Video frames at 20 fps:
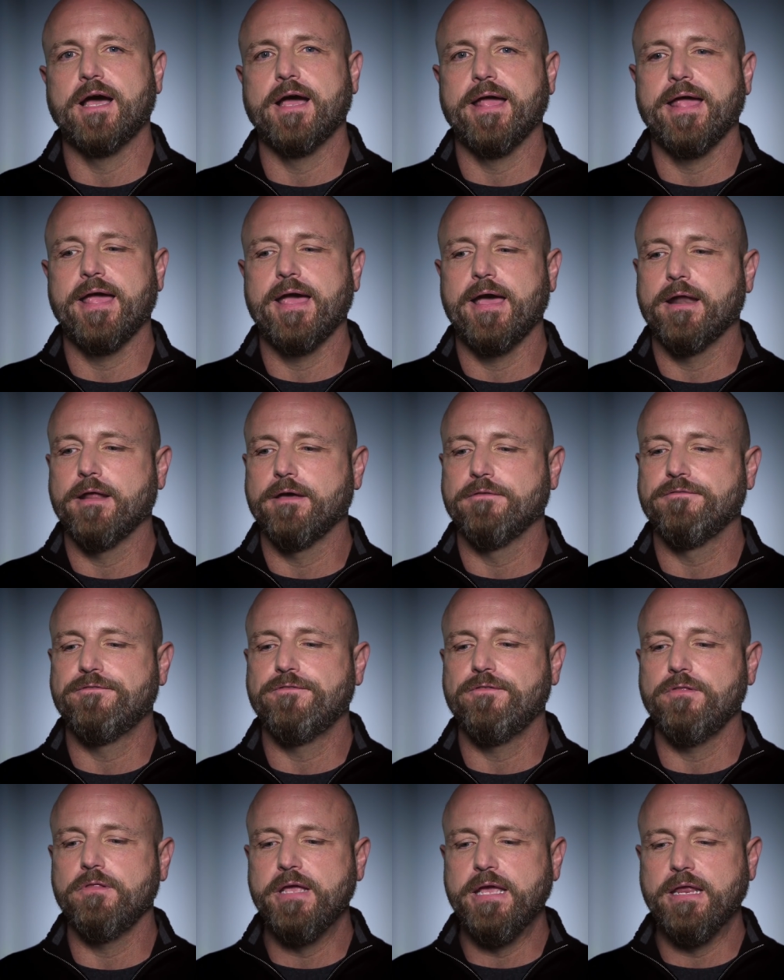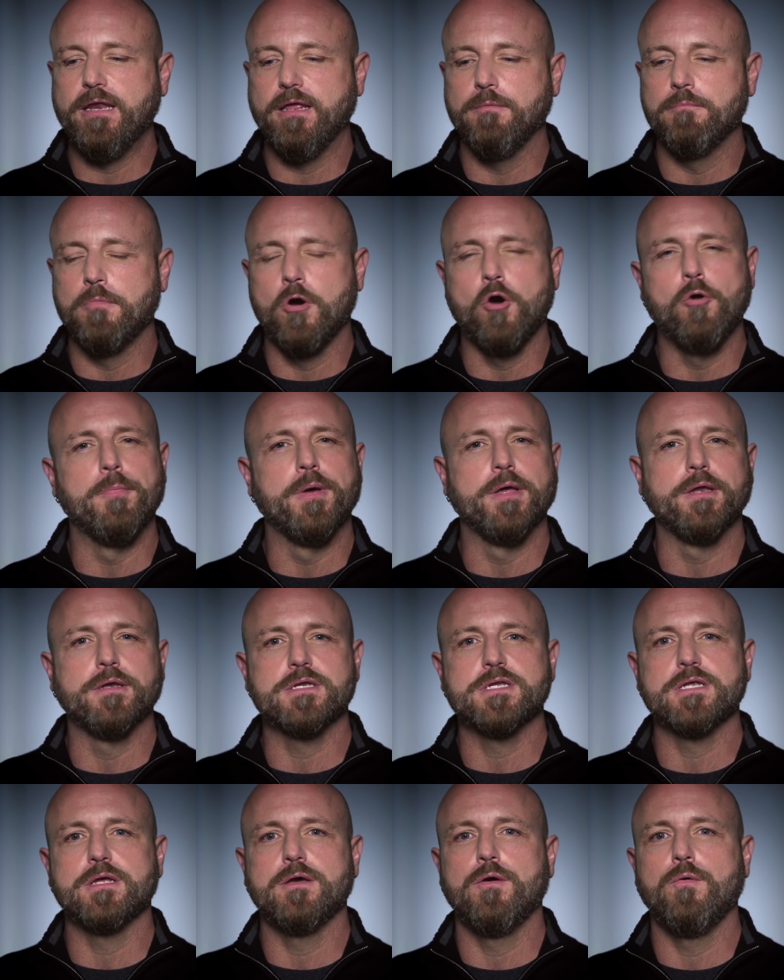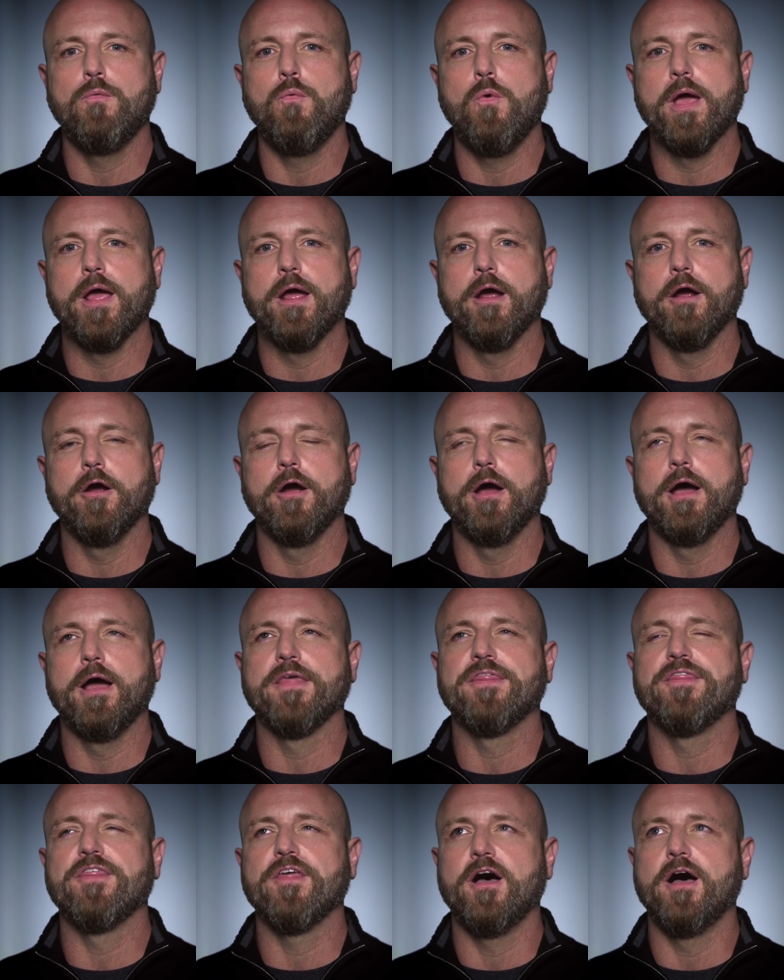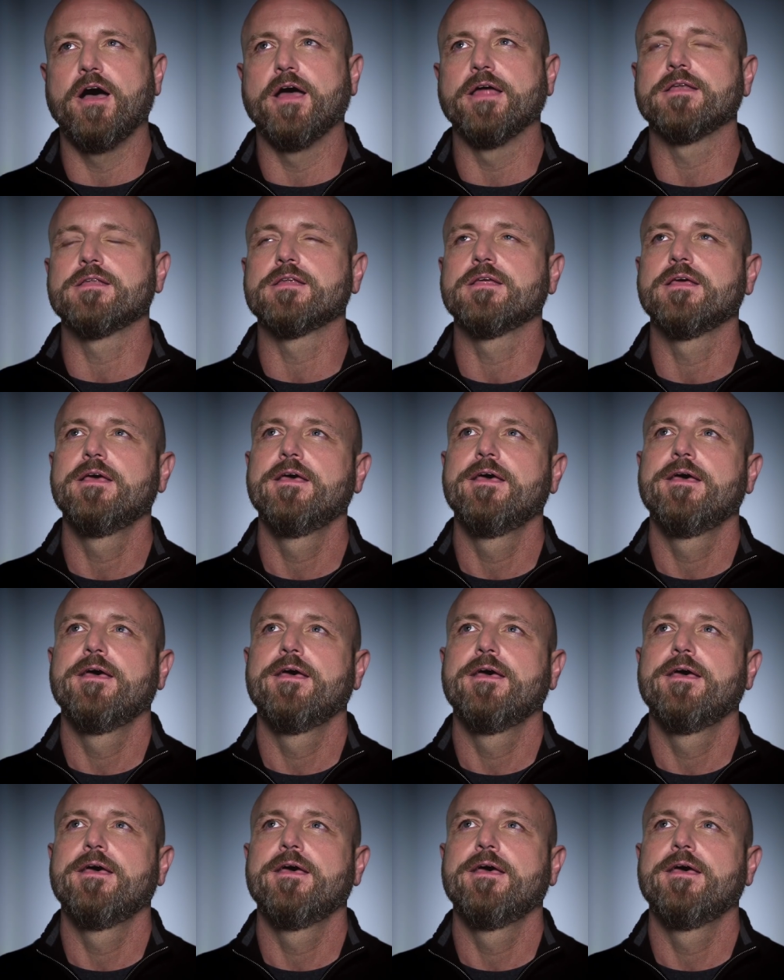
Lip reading: I had a fleeting moment where I thought,